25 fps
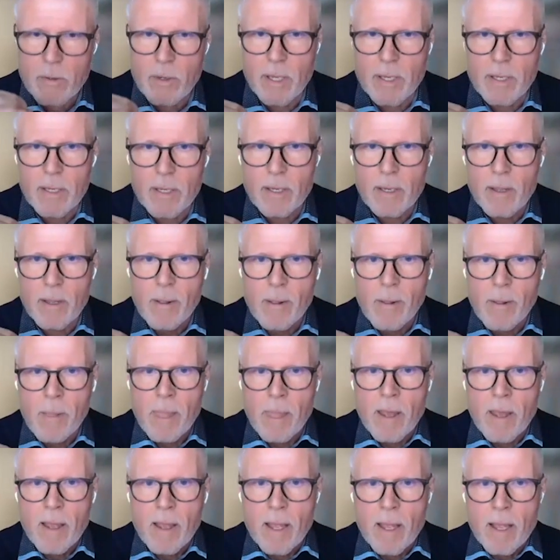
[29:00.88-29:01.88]
that
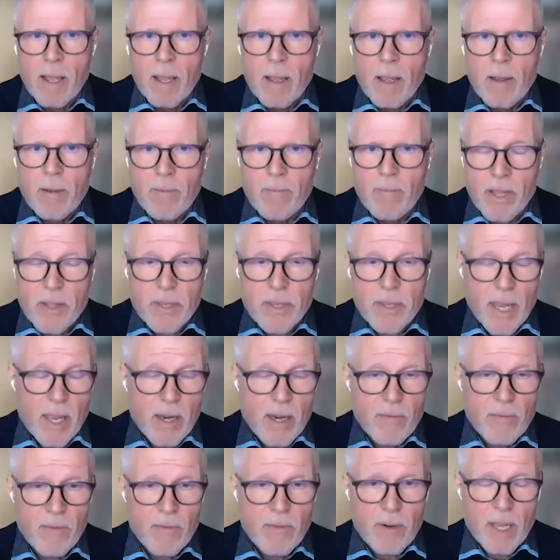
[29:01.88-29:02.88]
with
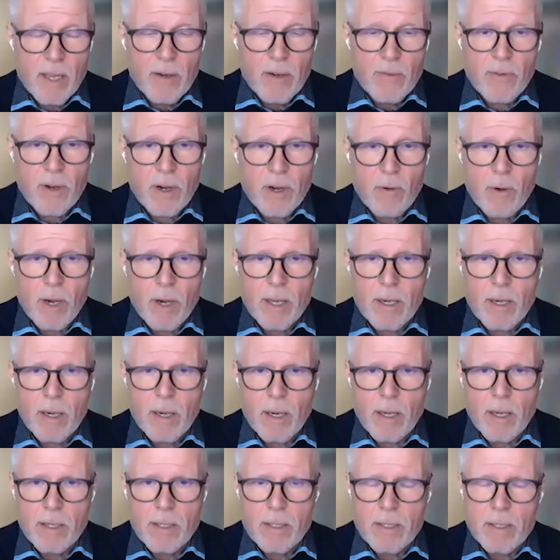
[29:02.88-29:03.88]
infrared
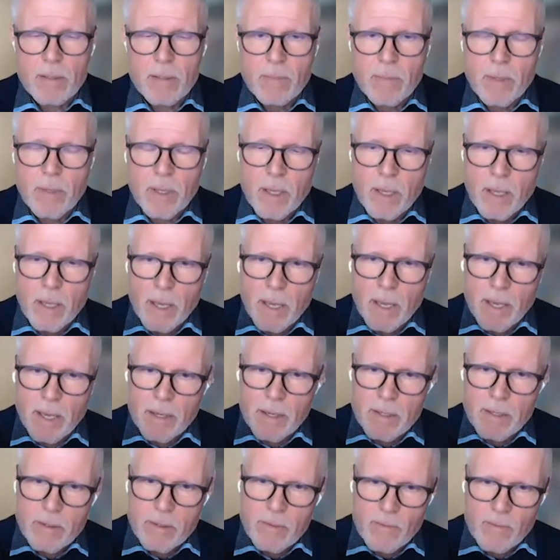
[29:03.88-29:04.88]
light.
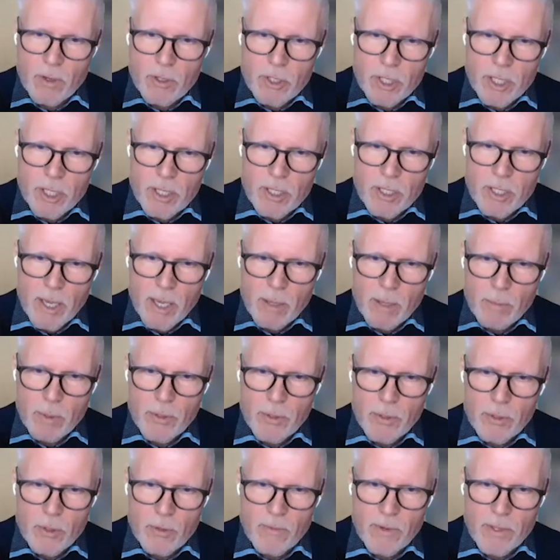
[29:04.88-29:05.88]
And what she's able
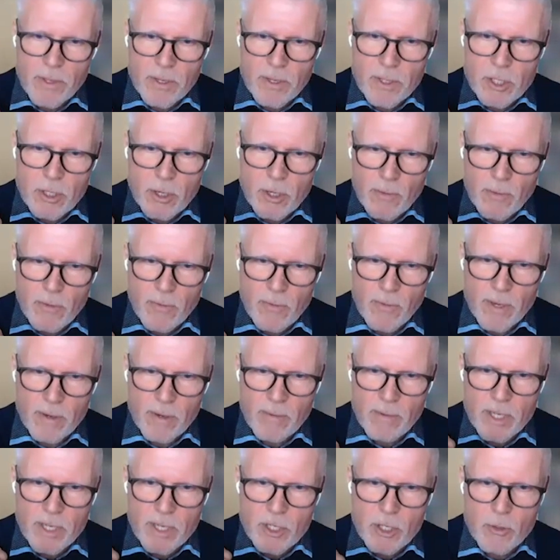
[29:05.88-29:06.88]
to do with the
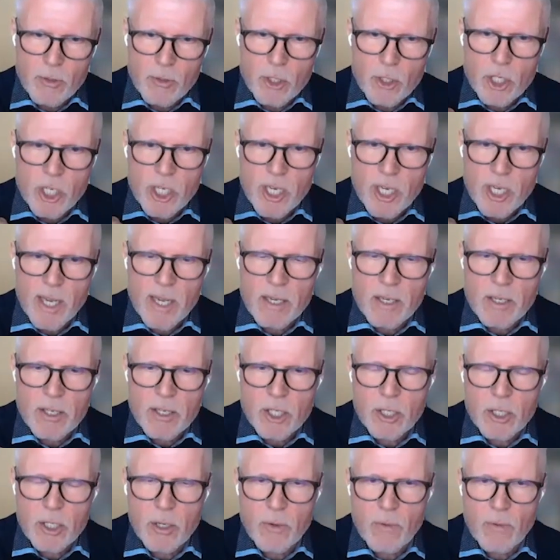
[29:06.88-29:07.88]
software is to
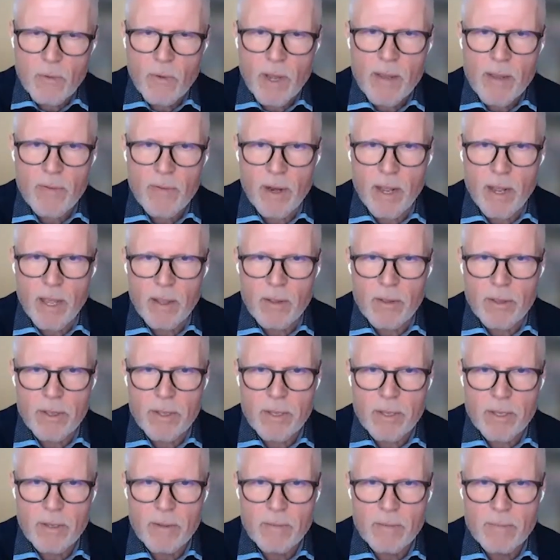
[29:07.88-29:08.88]
change the
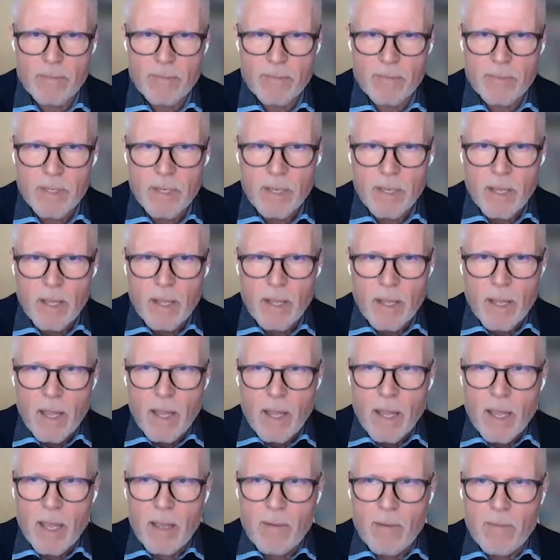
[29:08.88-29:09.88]
wavelength.
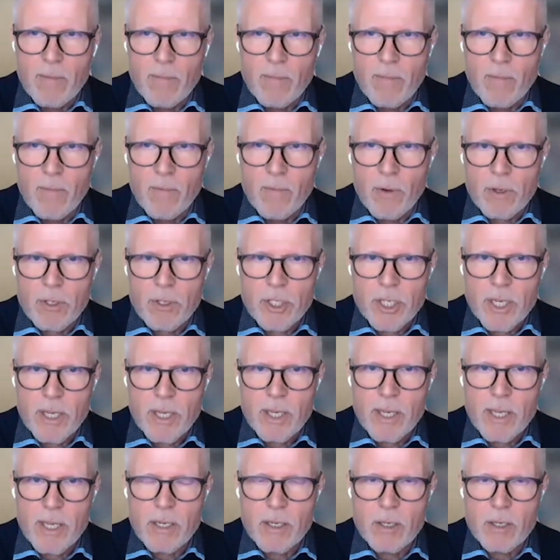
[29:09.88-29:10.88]
And what she
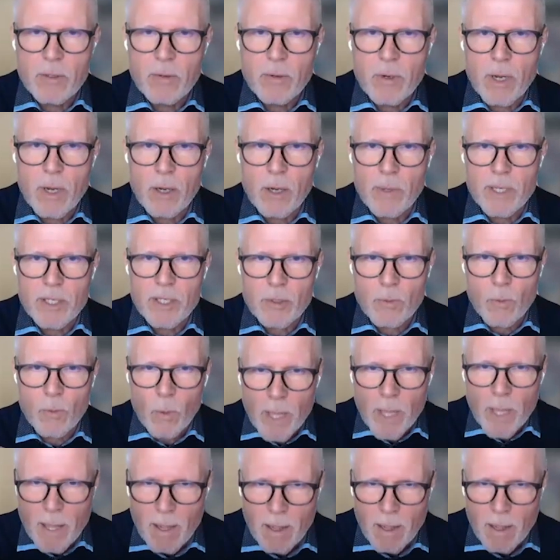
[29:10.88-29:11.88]
can do now as
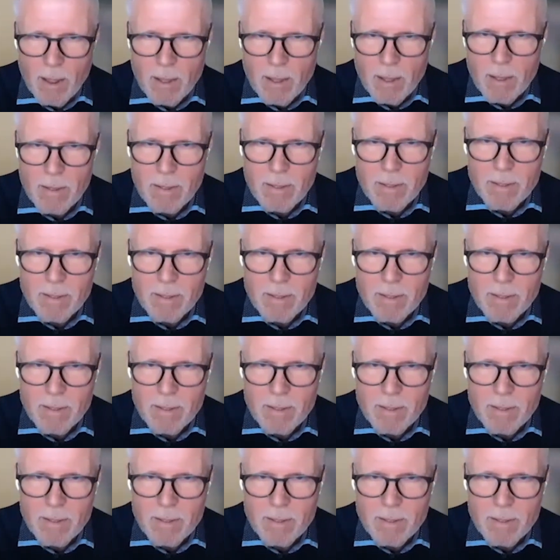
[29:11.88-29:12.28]
well